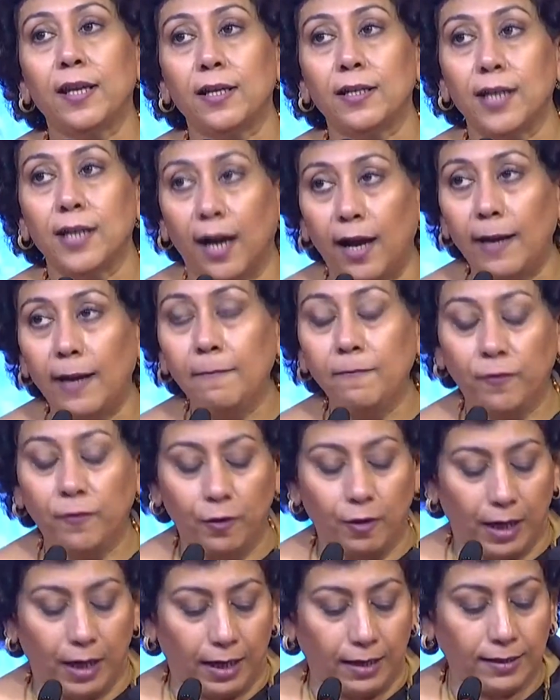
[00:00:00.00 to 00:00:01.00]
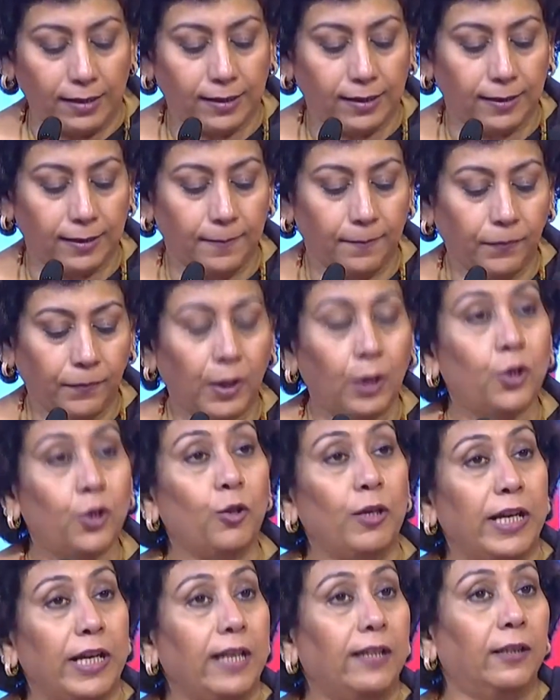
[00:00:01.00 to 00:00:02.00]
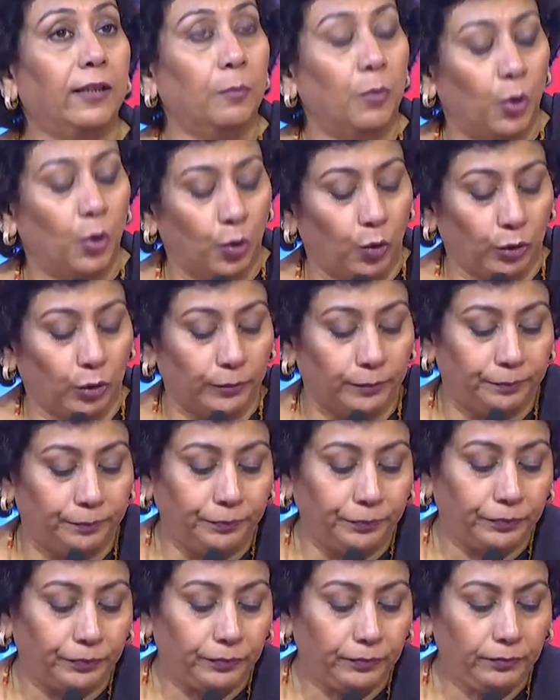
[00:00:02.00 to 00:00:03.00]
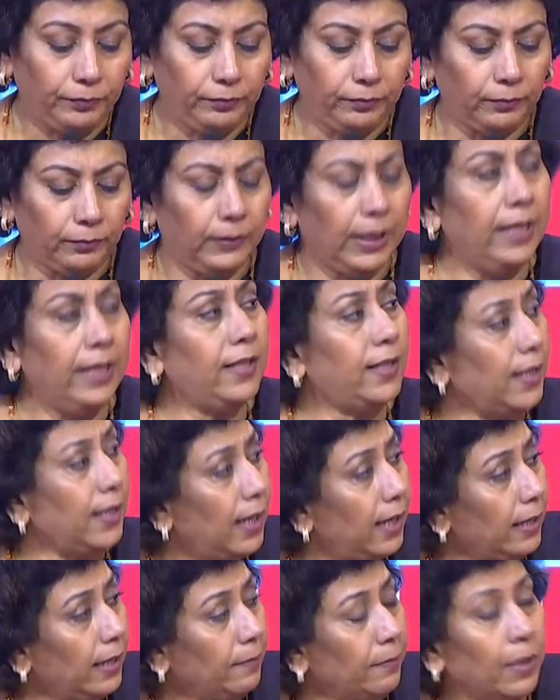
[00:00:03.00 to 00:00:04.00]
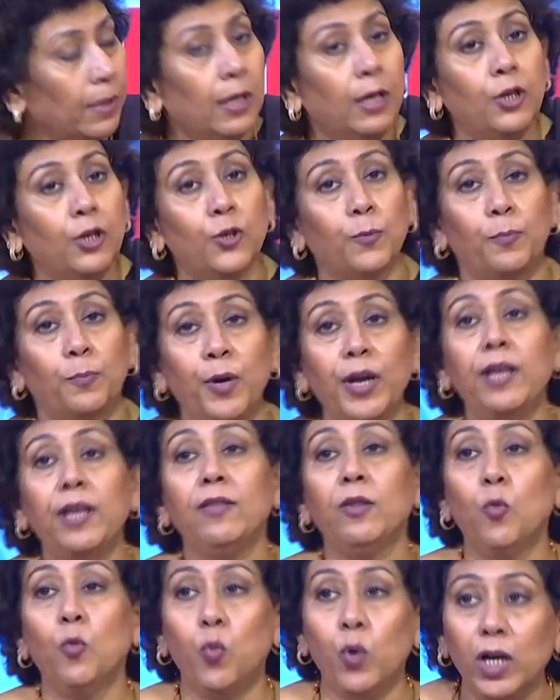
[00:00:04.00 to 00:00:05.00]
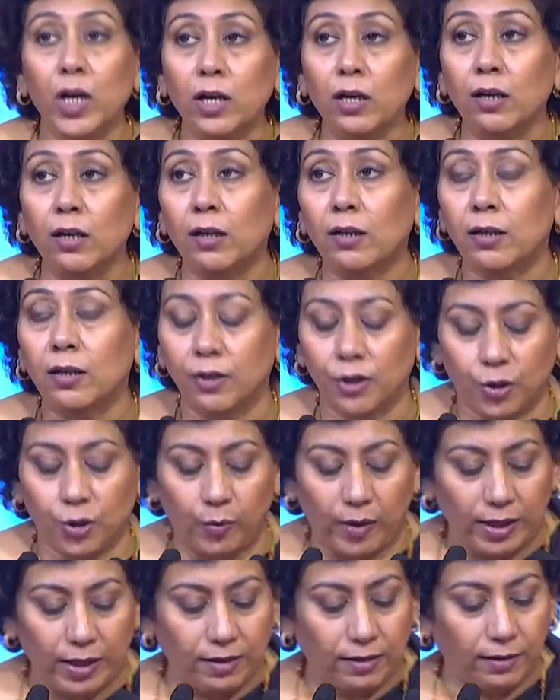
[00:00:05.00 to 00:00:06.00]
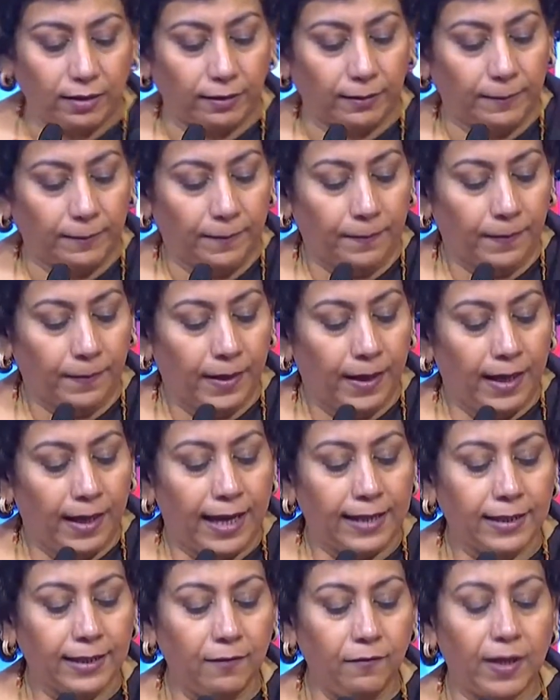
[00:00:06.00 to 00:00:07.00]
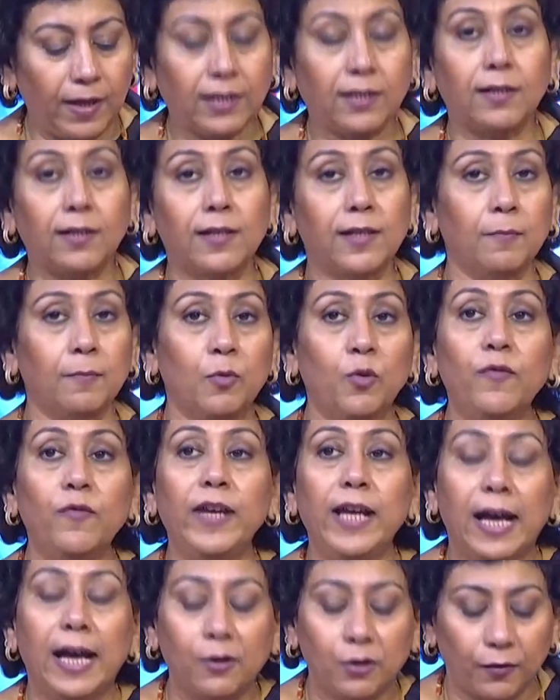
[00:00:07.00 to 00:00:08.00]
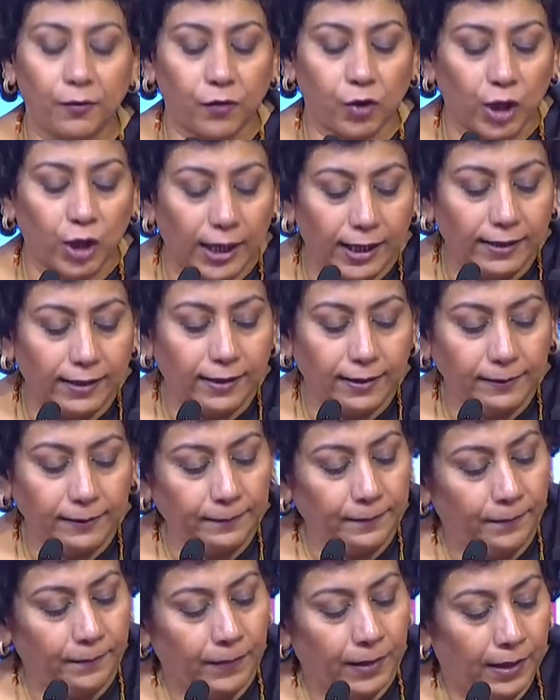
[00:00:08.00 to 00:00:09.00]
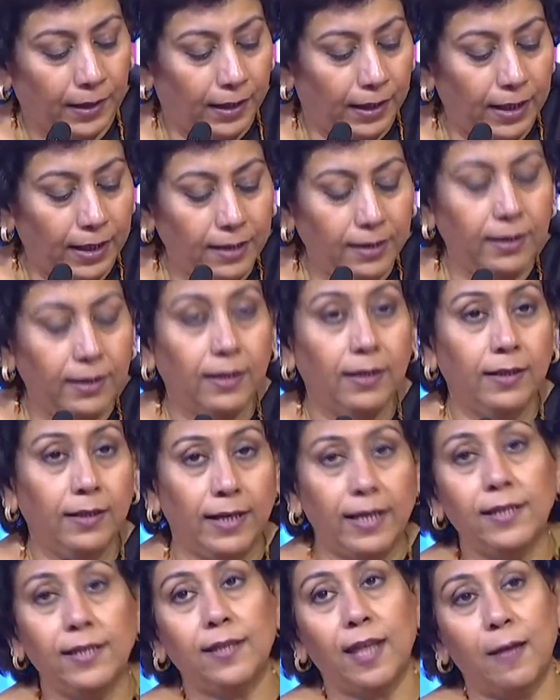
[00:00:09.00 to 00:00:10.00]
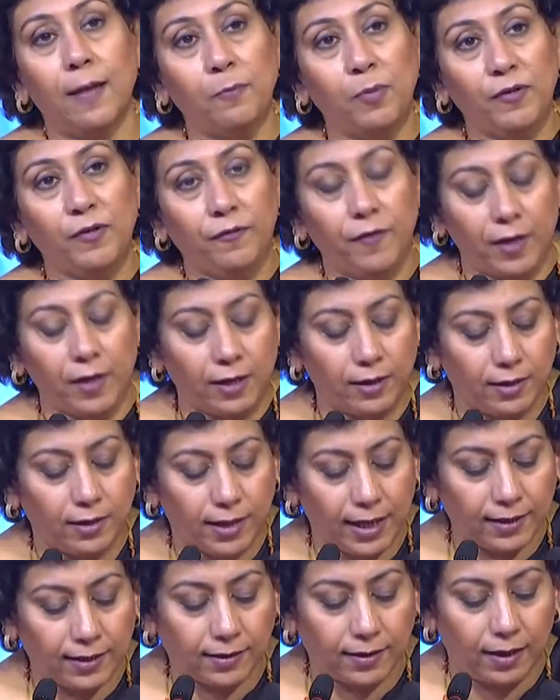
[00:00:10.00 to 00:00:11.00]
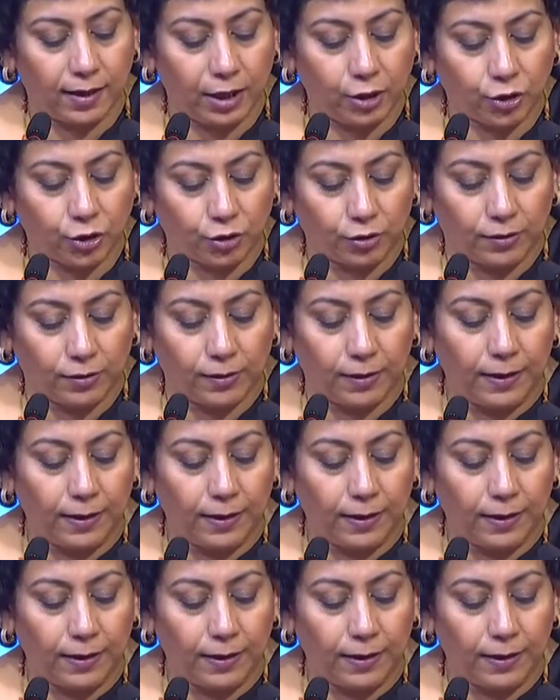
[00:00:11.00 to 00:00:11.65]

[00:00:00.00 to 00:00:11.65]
time for us to lead them all. It's time to bring the world to India. As investors are moving out of China, India is their preferred destination.